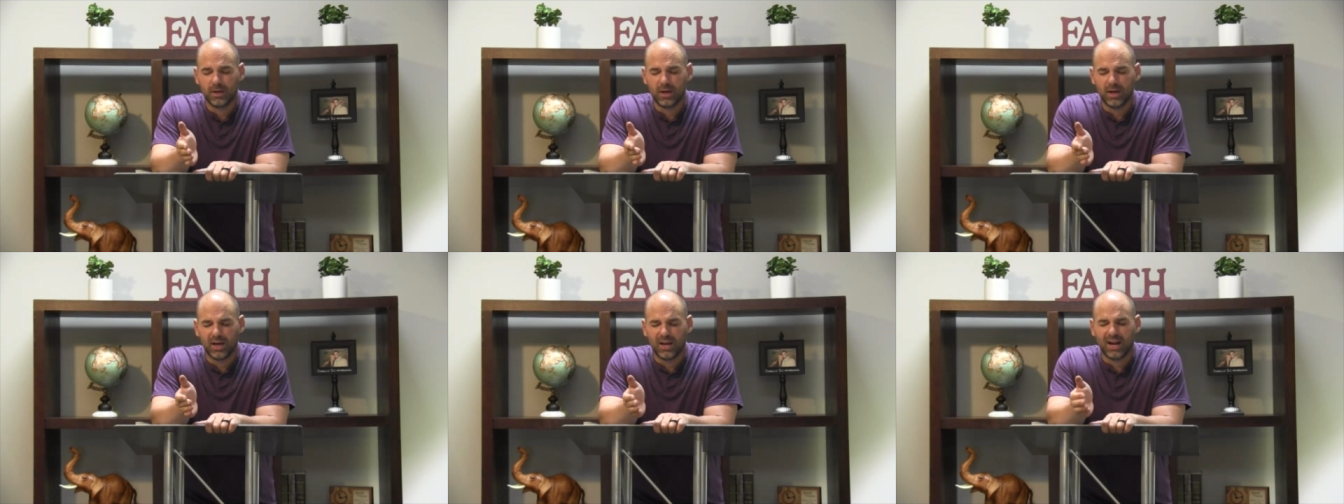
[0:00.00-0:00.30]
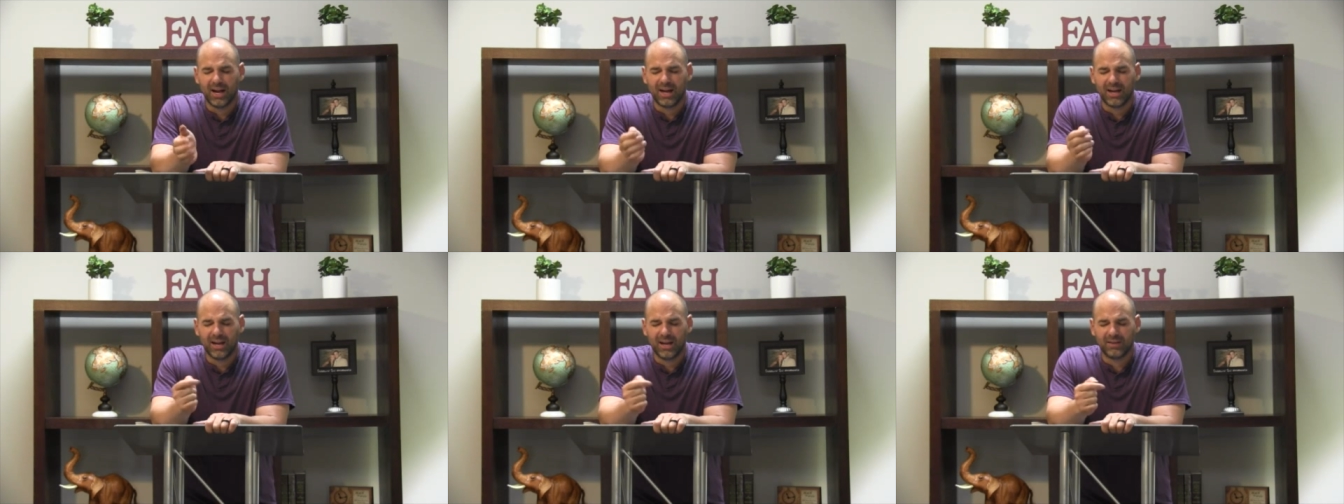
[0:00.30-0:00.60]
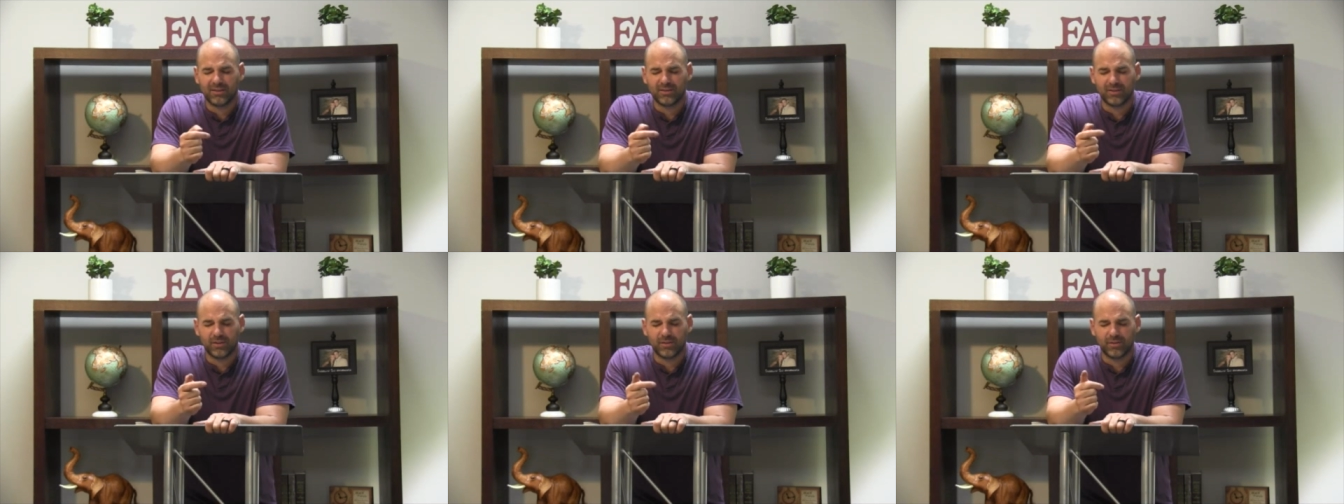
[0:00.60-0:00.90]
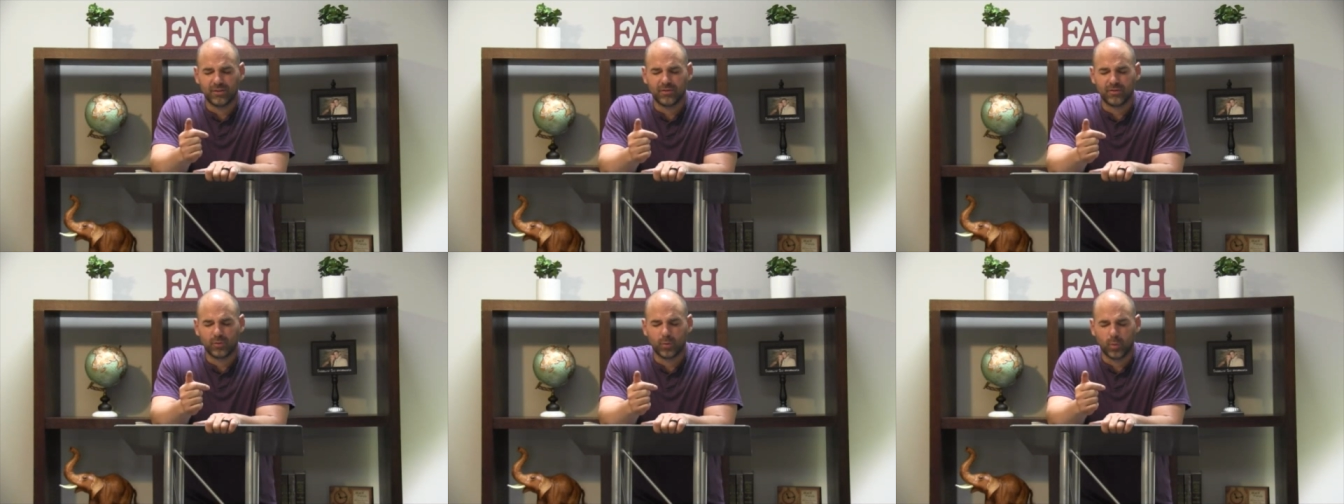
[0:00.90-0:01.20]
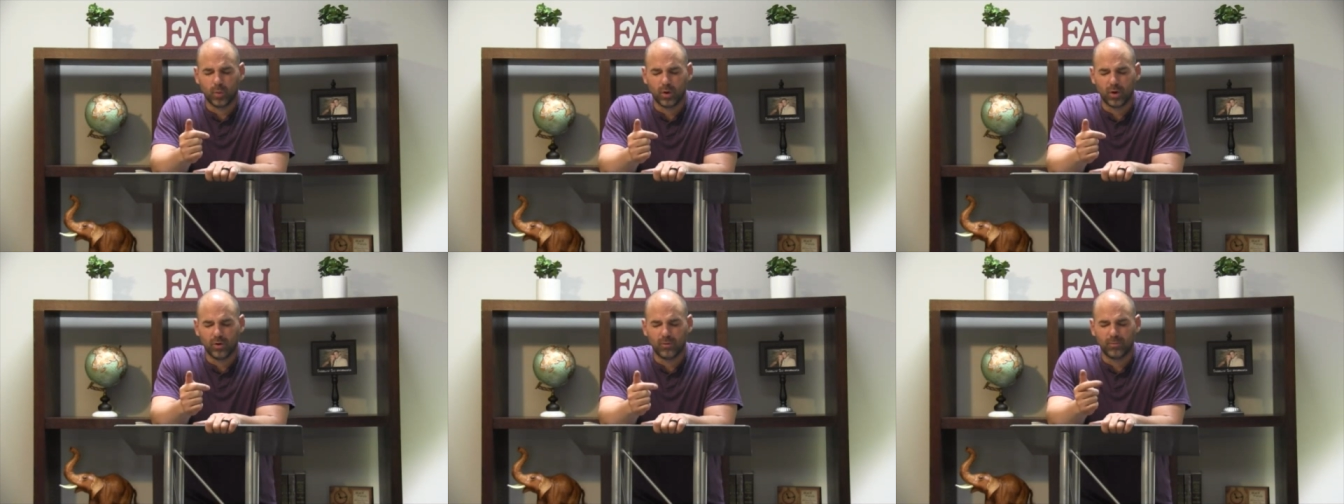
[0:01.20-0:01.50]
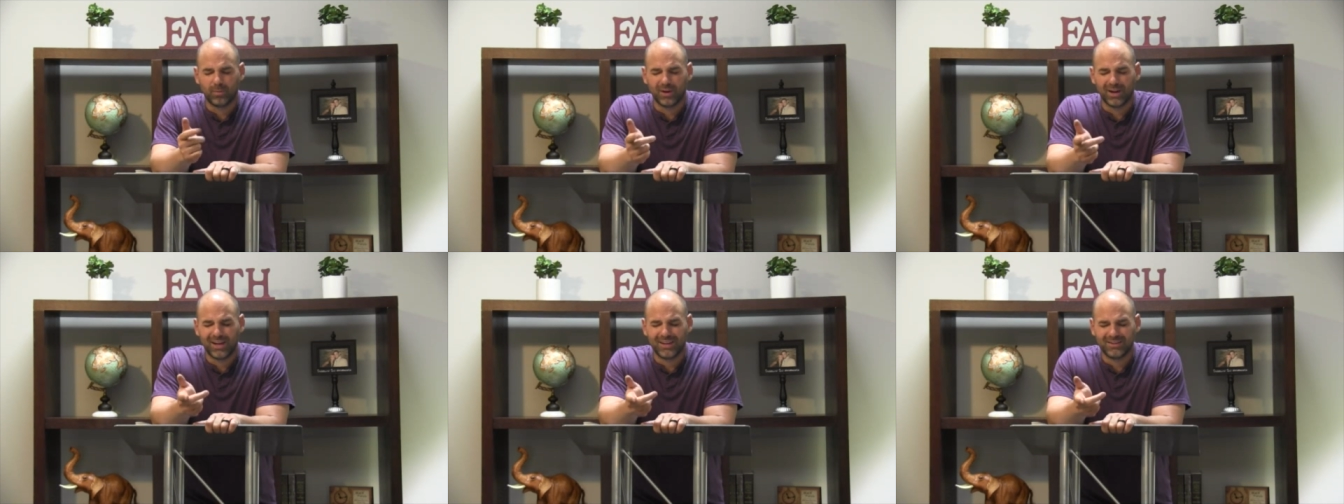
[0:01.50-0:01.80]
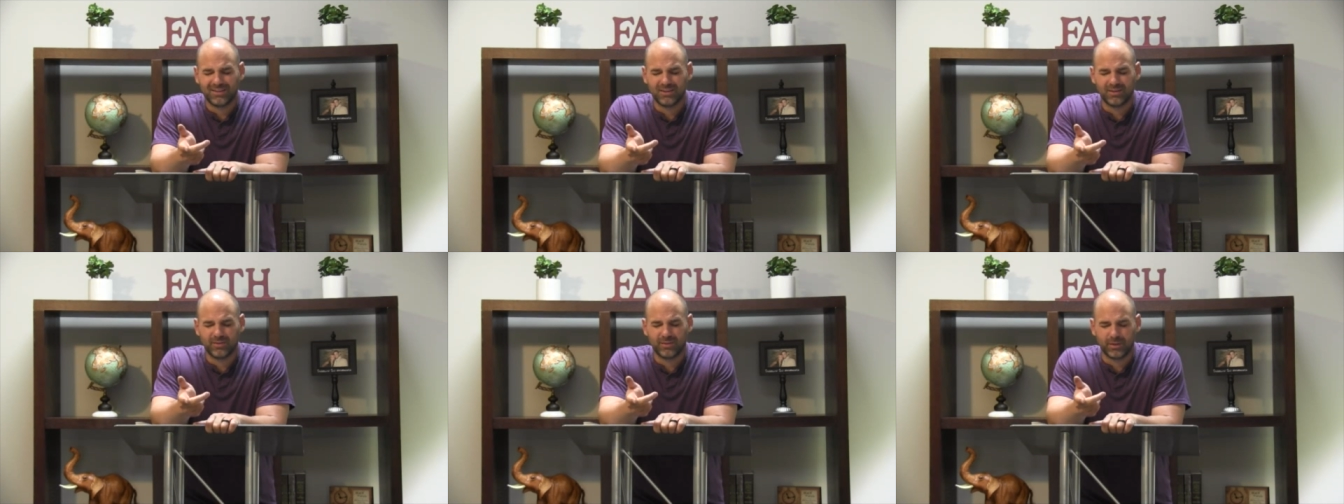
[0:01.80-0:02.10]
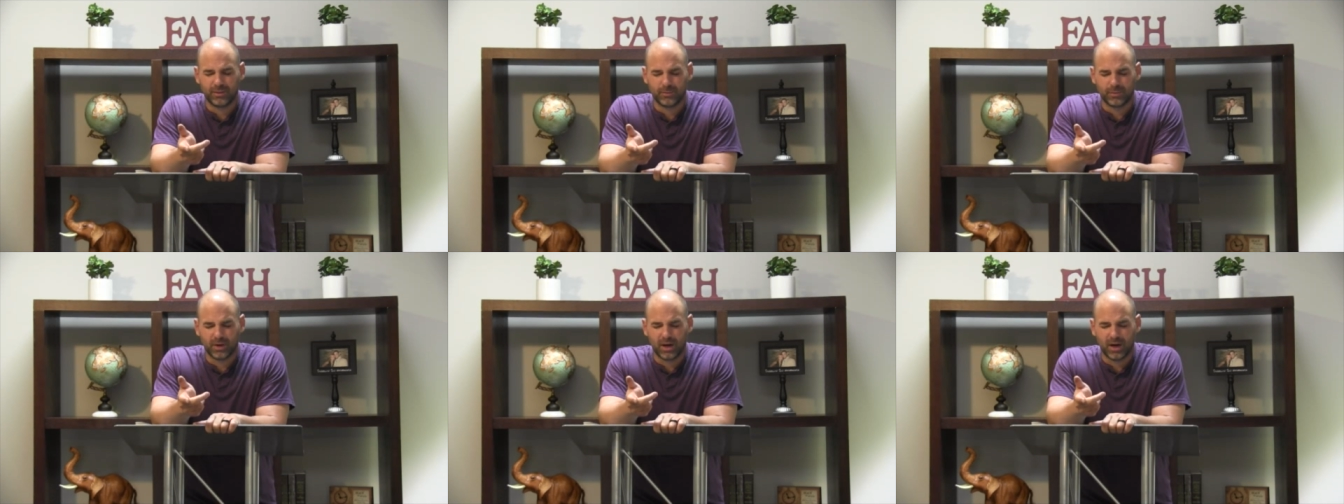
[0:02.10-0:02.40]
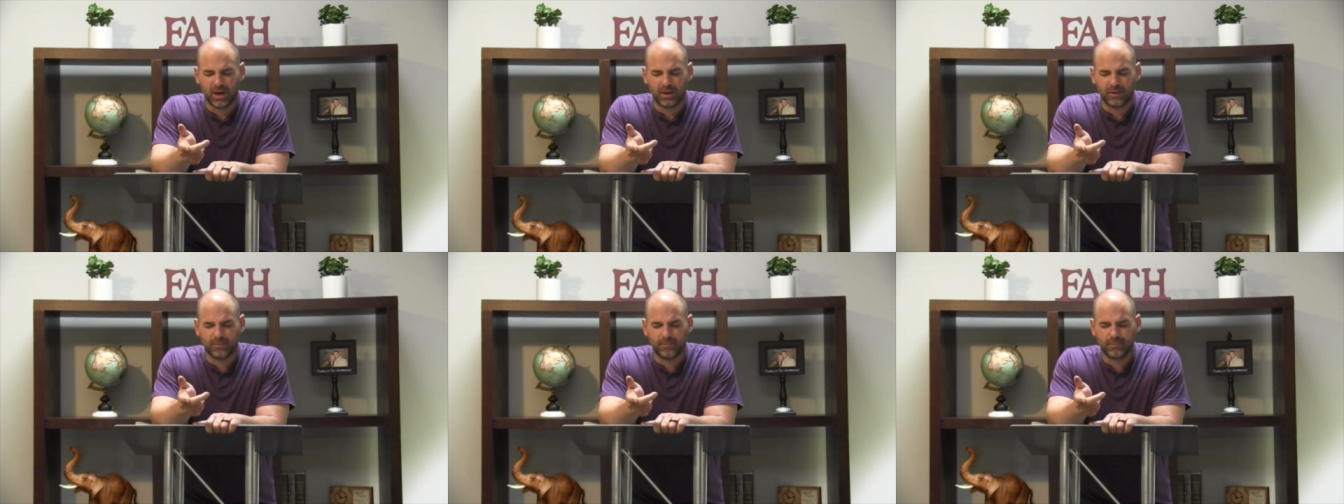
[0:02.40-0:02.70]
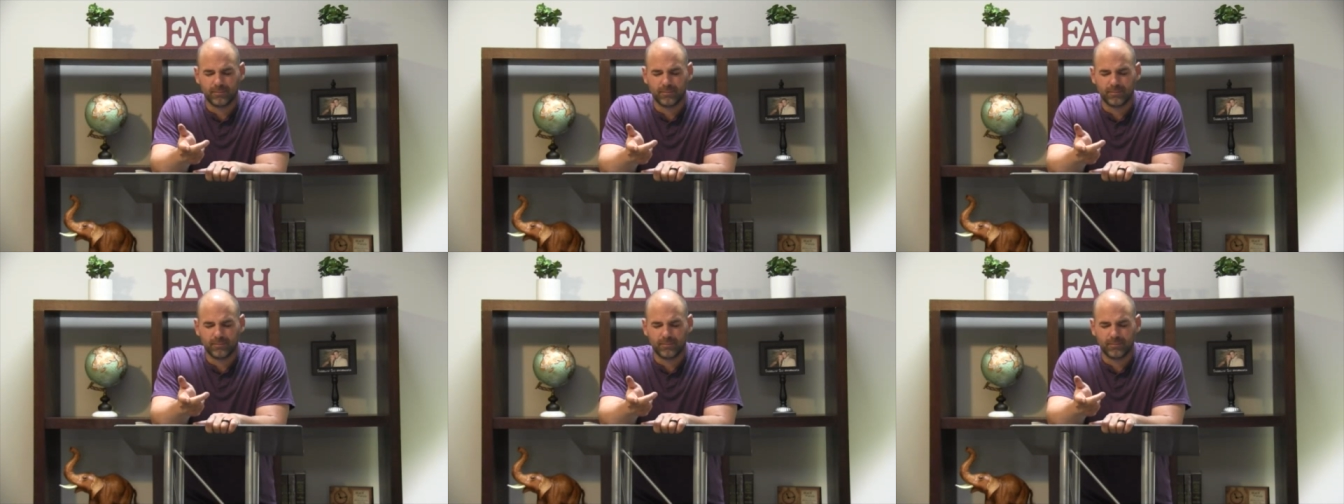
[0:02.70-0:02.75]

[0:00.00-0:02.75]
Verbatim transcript: And I ask that this word blesses them, God.